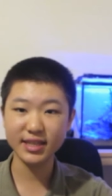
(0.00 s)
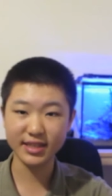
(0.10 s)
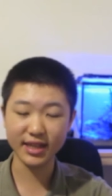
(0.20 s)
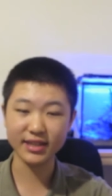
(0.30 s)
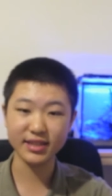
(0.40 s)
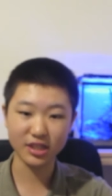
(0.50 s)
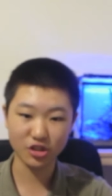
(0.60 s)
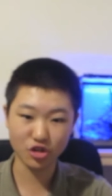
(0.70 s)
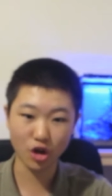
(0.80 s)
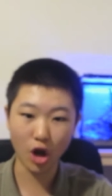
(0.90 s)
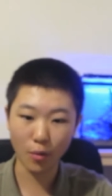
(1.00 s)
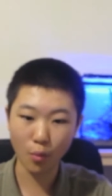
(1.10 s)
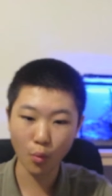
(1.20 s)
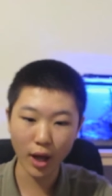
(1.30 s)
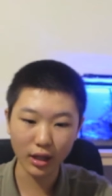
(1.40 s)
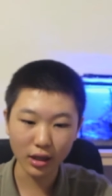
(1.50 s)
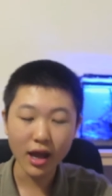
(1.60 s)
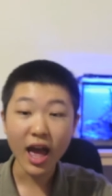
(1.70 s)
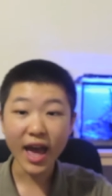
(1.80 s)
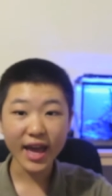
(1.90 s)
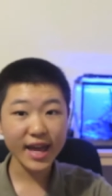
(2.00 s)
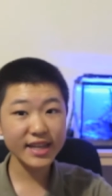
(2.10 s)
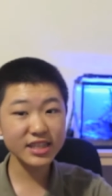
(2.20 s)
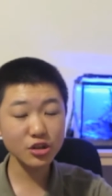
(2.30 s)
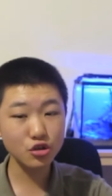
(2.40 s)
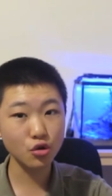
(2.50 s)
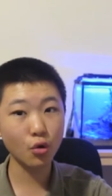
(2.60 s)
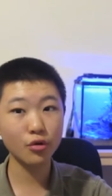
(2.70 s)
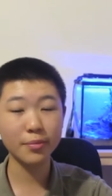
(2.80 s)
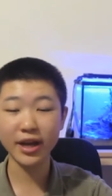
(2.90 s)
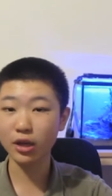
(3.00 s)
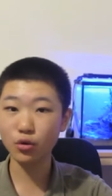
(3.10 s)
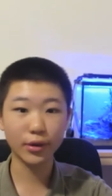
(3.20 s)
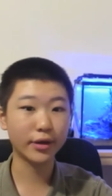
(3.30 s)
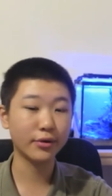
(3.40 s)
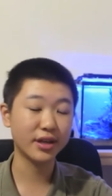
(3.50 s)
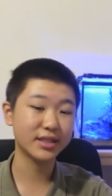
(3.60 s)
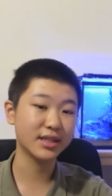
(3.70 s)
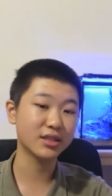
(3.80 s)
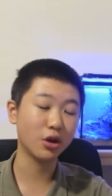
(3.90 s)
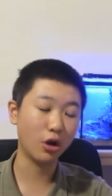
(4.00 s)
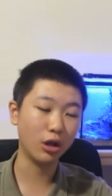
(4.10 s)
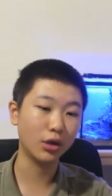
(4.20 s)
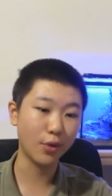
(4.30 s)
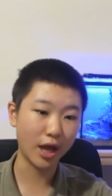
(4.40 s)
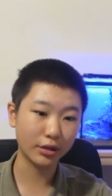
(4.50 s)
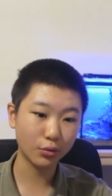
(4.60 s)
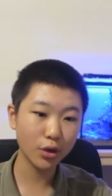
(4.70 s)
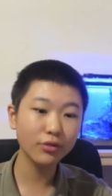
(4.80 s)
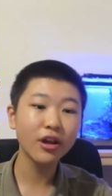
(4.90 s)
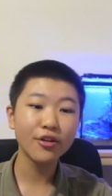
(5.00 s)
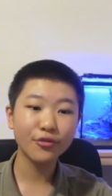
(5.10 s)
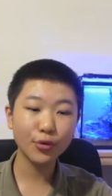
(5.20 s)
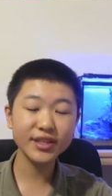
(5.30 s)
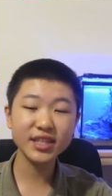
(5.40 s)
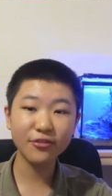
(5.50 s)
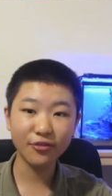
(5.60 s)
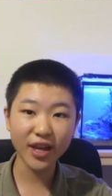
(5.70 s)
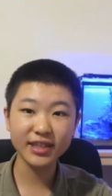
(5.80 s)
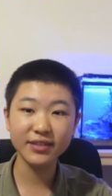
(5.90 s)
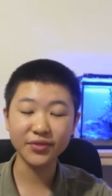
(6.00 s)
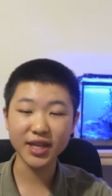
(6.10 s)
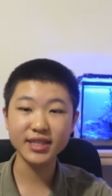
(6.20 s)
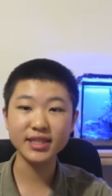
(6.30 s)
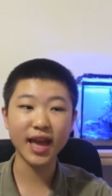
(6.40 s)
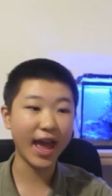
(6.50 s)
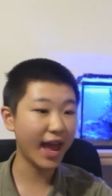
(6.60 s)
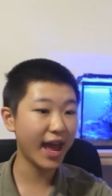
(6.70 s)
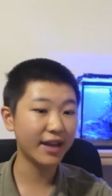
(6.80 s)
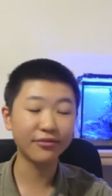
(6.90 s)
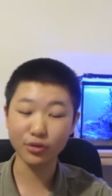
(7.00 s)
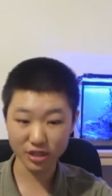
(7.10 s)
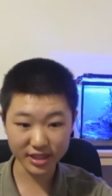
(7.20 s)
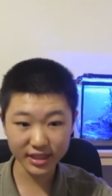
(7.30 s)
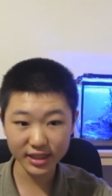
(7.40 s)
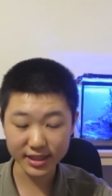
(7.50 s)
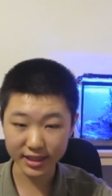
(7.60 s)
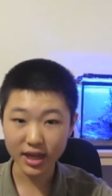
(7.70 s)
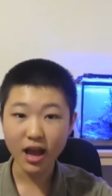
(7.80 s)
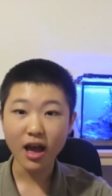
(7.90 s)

it does its job well. It is adored by Aquariuses all around the world for its effectiveness and versatility.